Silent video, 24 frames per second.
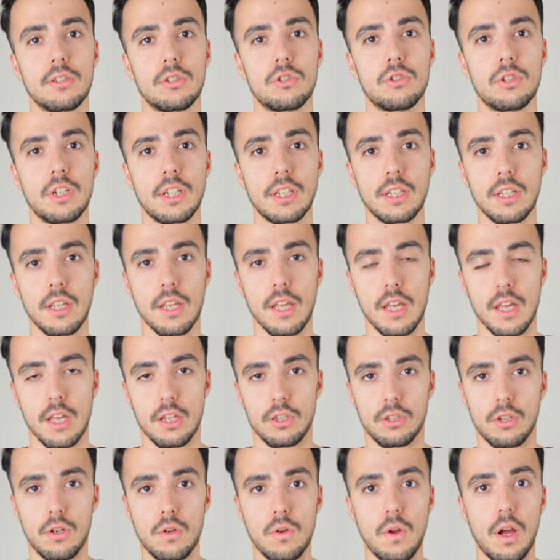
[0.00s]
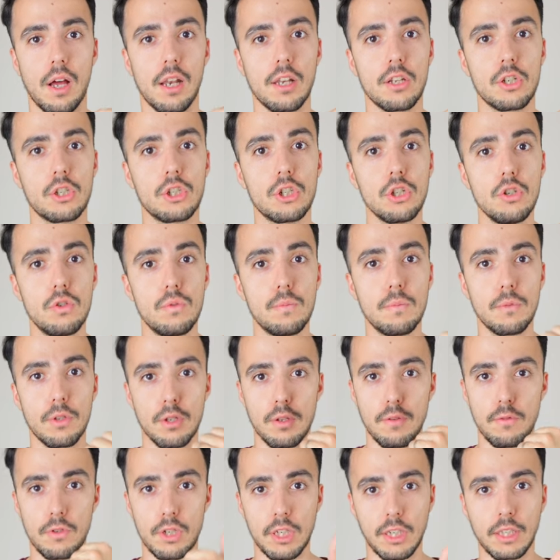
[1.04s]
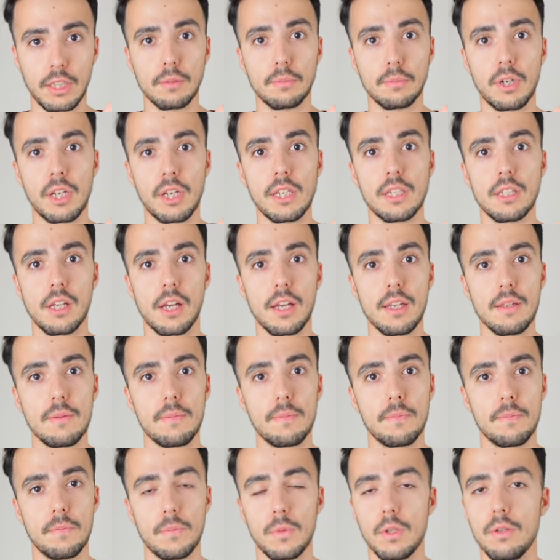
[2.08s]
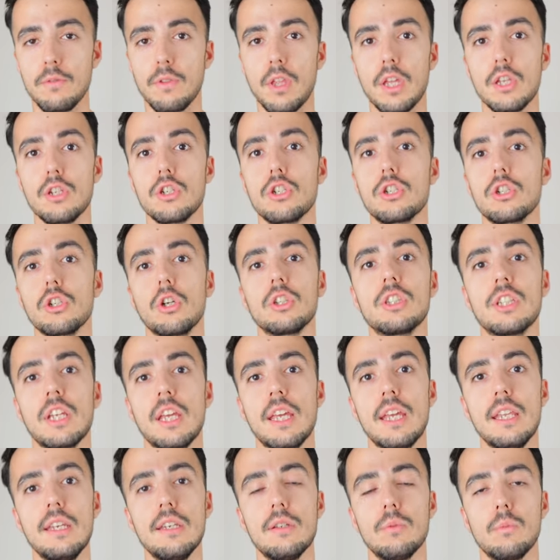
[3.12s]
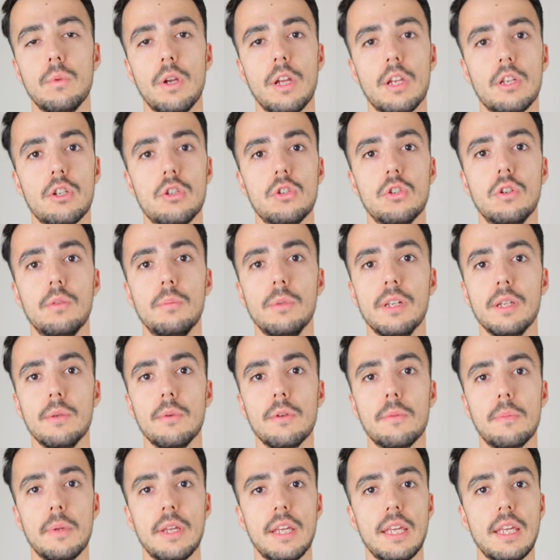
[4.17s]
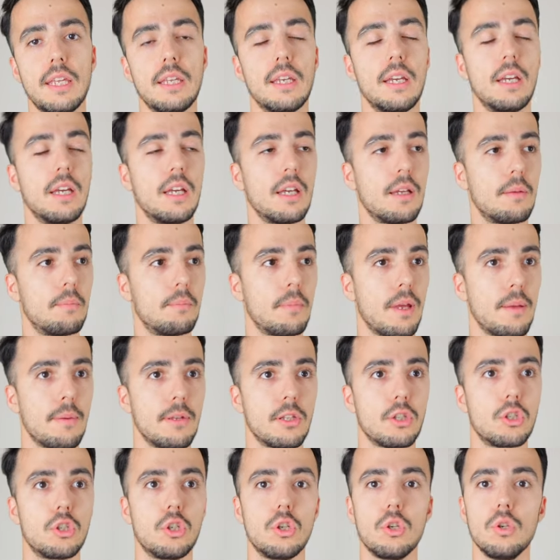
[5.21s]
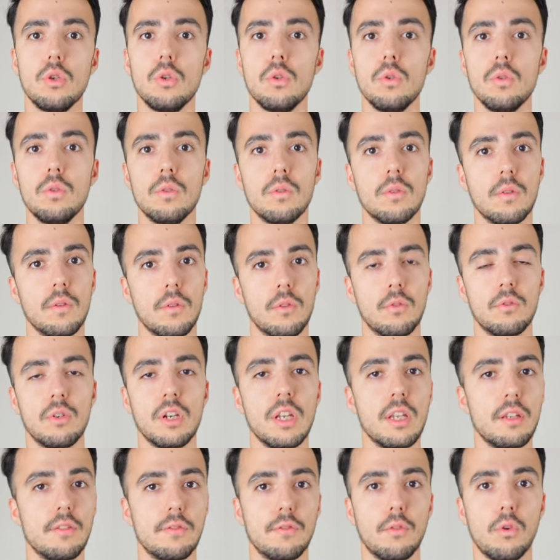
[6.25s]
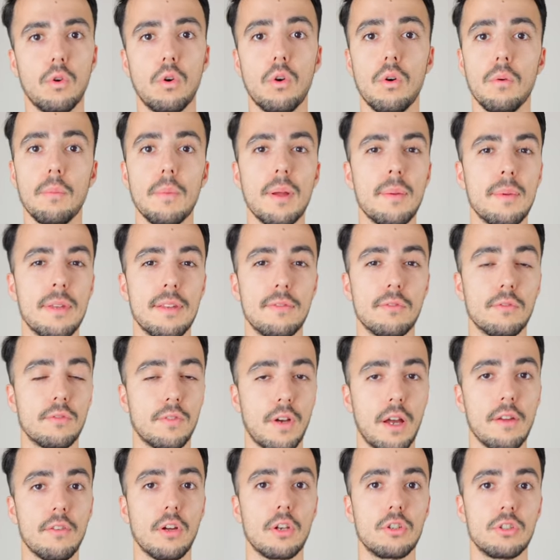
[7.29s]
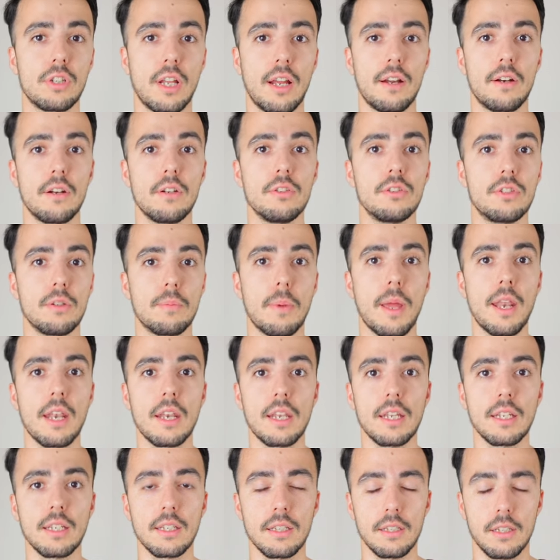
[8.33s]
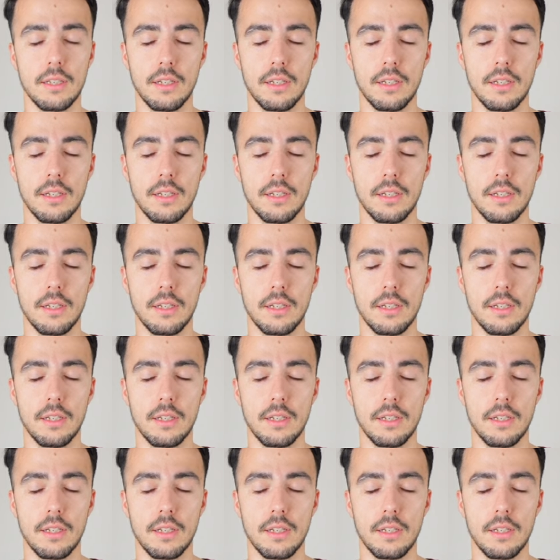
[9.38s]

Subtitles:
the string. So I'll assume that you've checked the brace height, you've then shot it in, which normally would be maybe 2, 3, 4, maybe even 500 arrows depending.